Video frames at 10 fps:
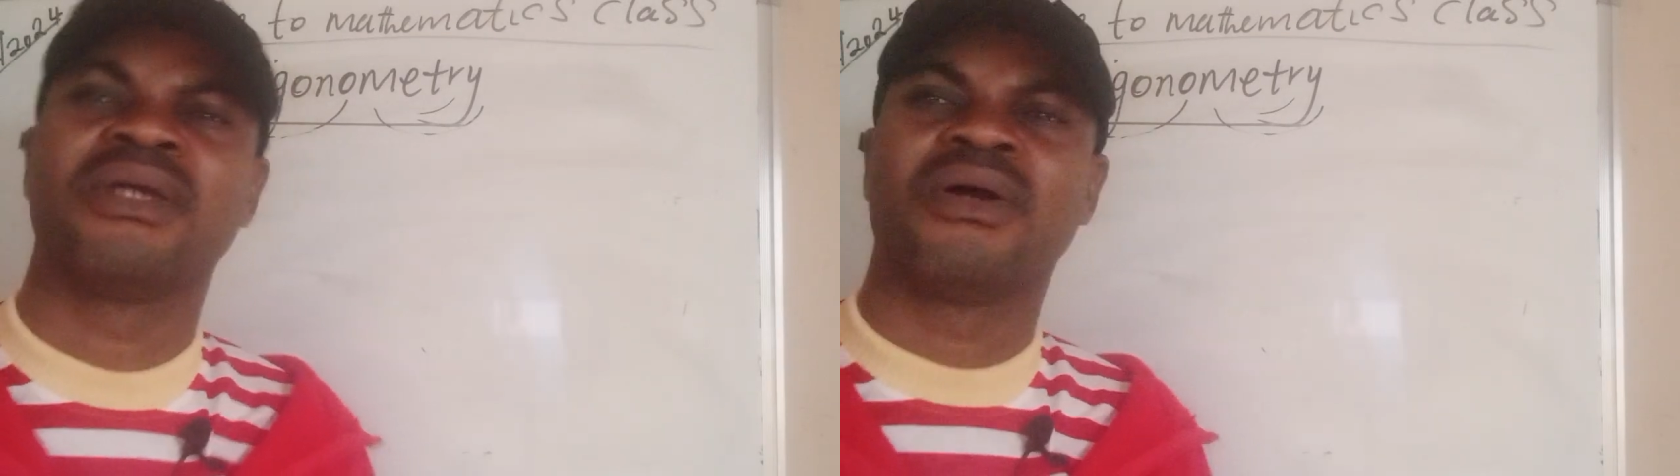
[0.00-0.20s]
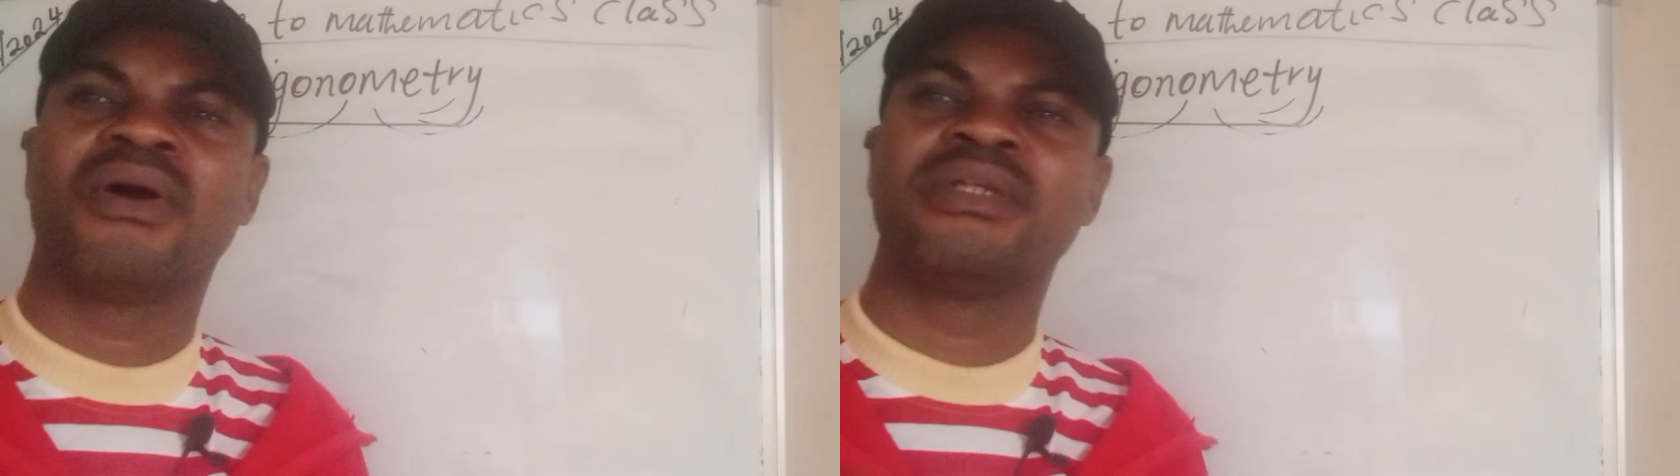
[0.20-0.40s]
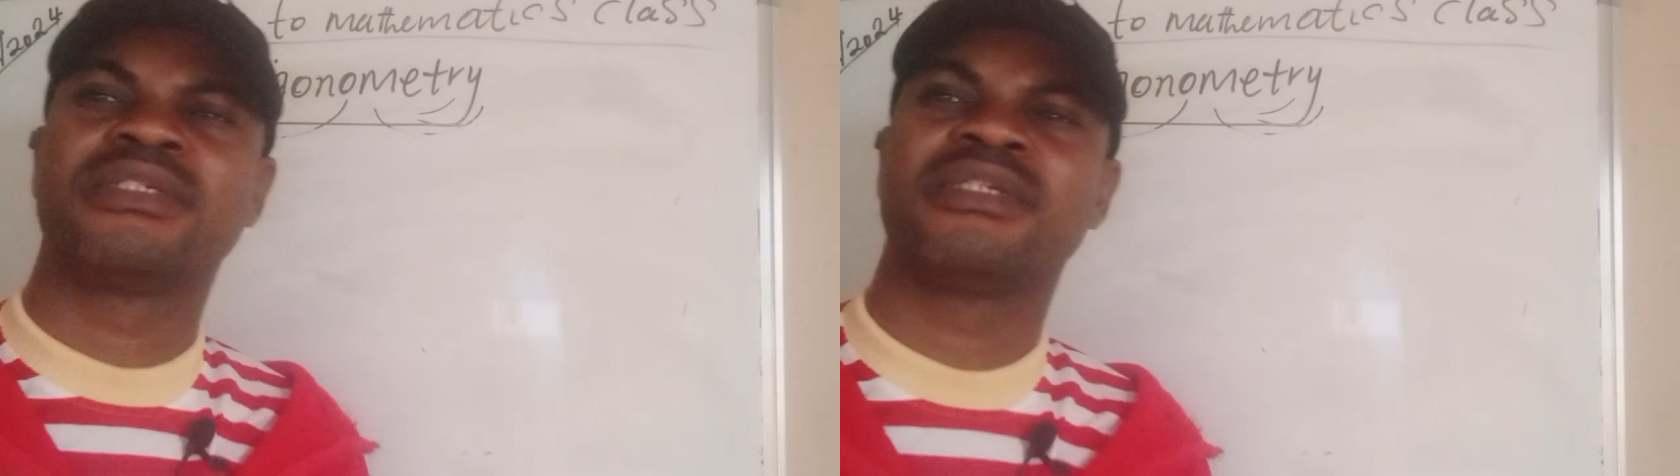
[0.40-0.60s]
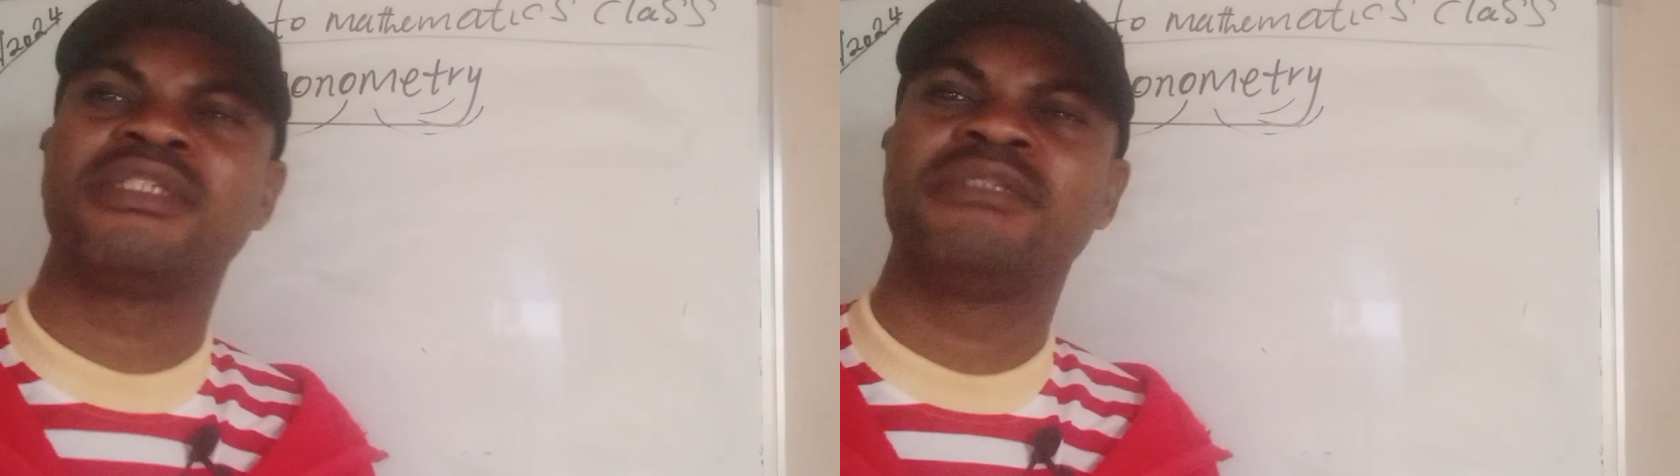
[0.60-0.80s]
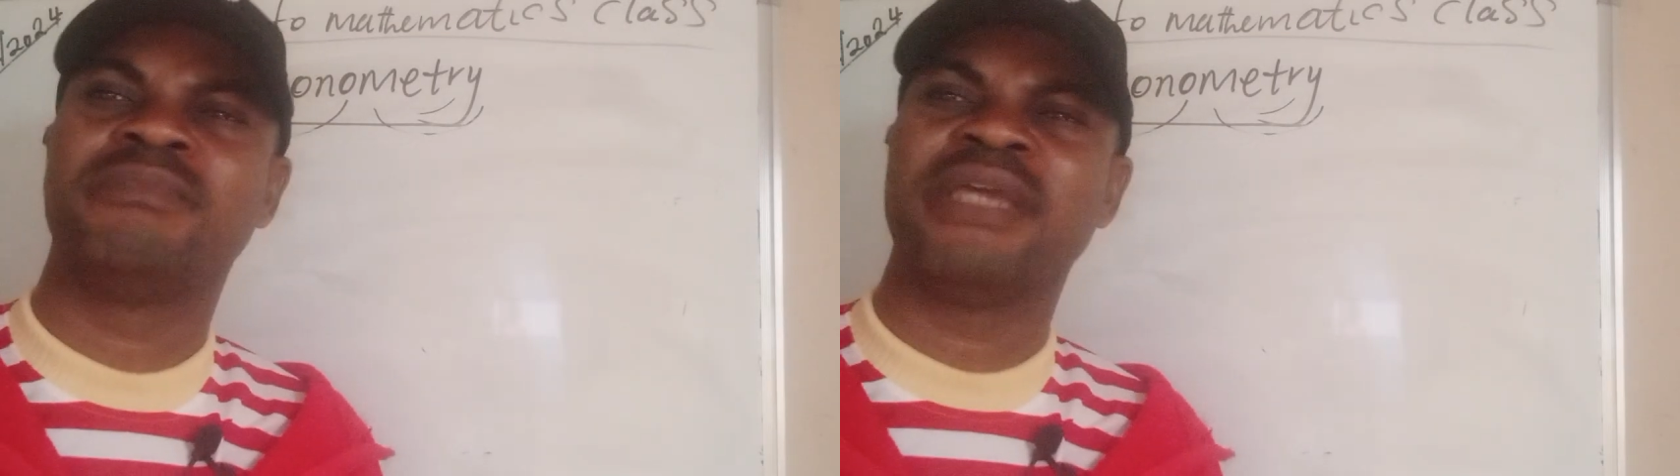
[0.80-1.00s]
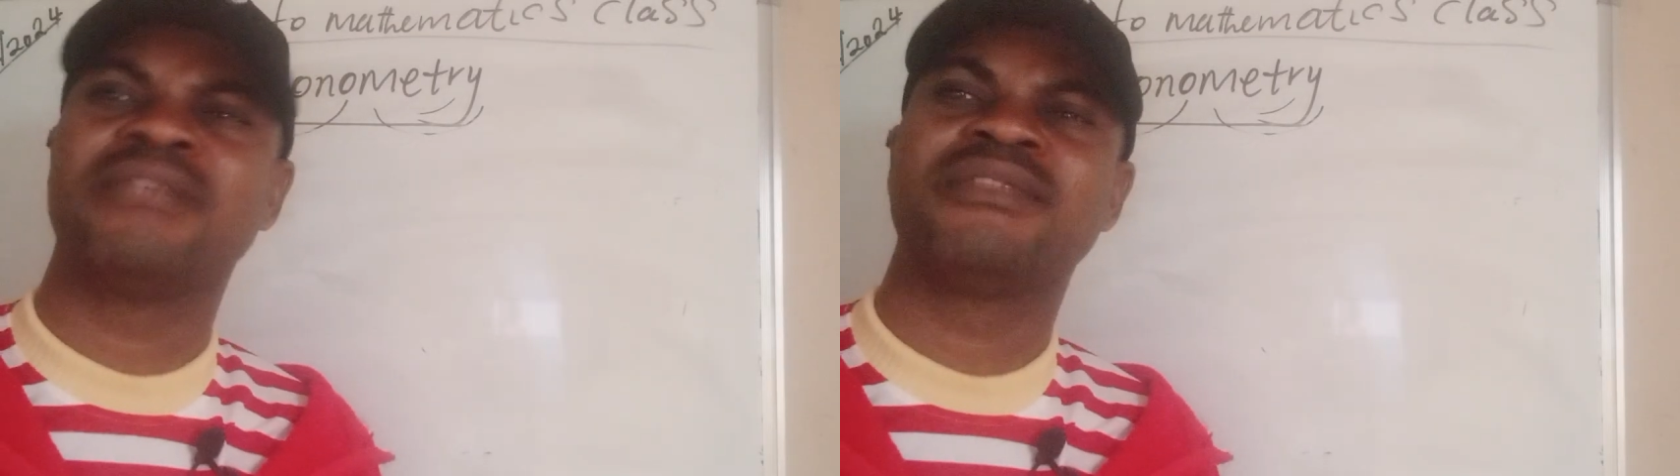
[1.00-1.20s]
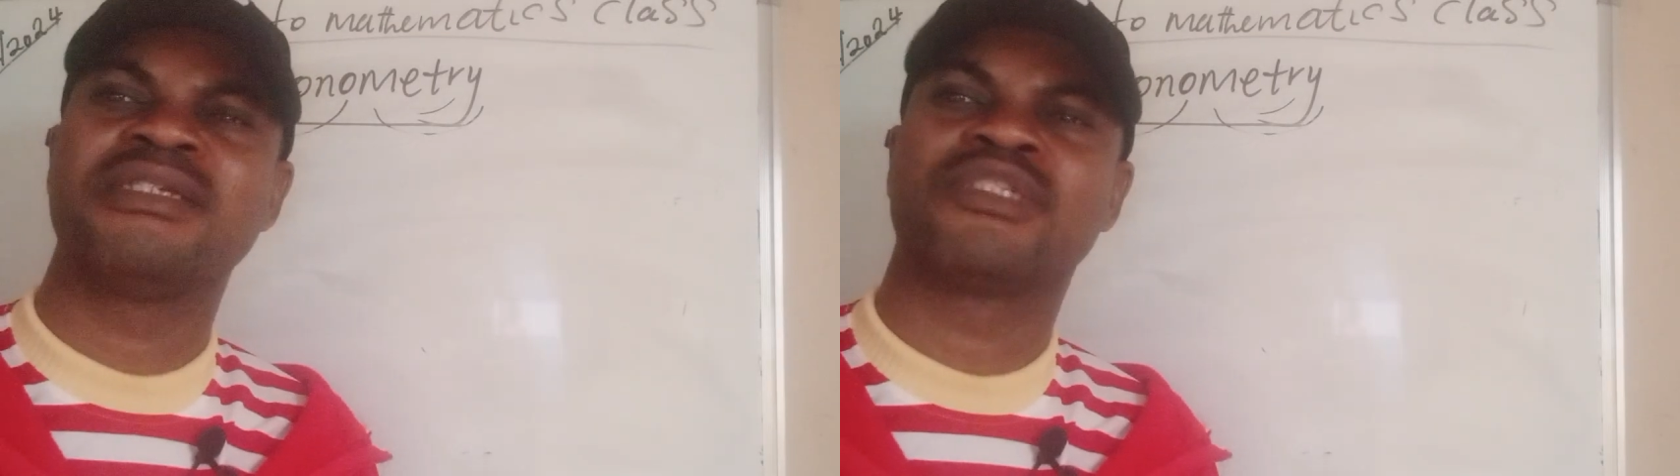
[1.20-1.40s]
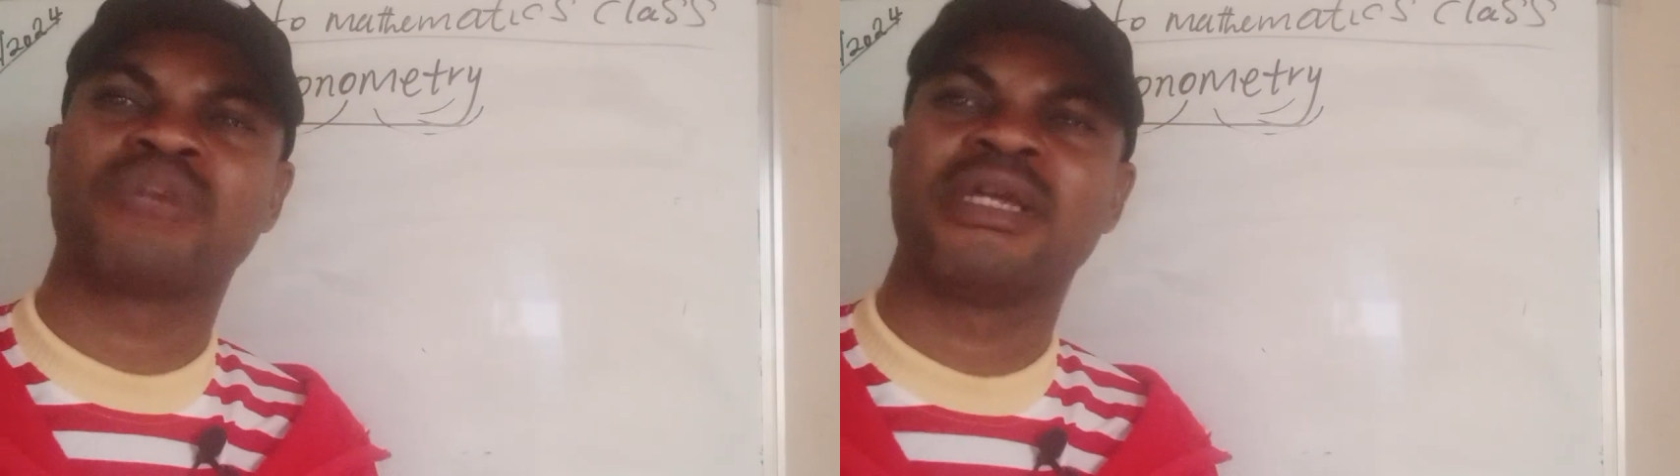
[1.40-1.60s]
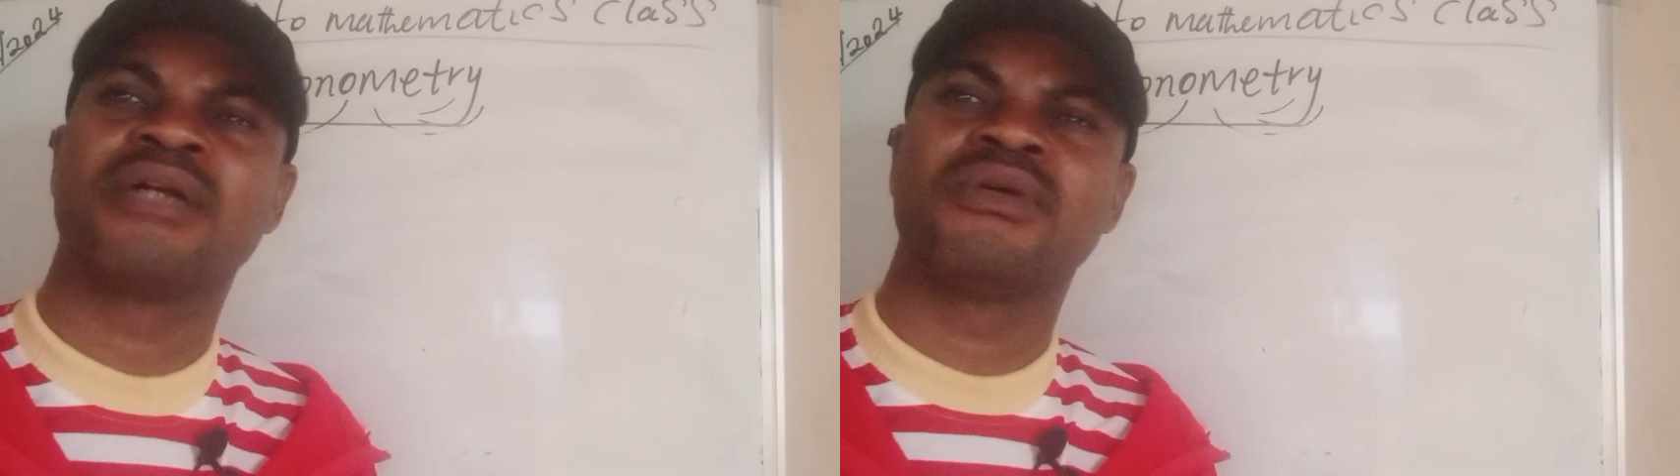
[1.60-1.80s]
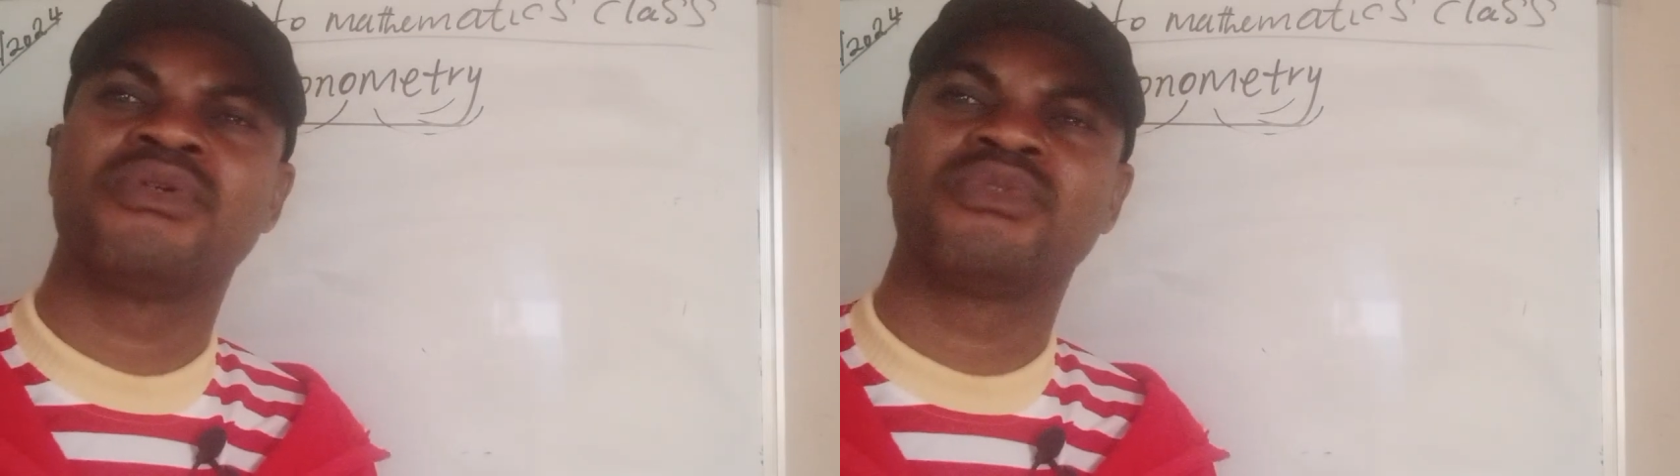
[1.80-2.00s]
or the 6 basic triangles we